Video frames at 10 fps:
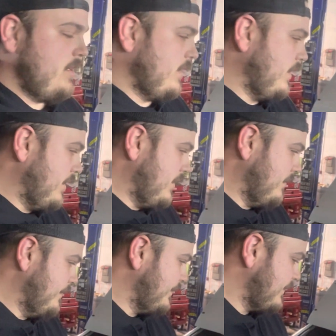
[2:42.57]

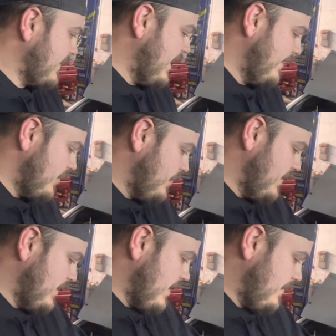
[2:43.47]
I haven't opened
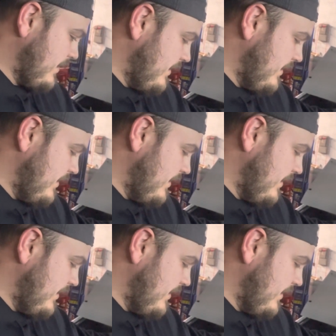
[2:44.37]
it up.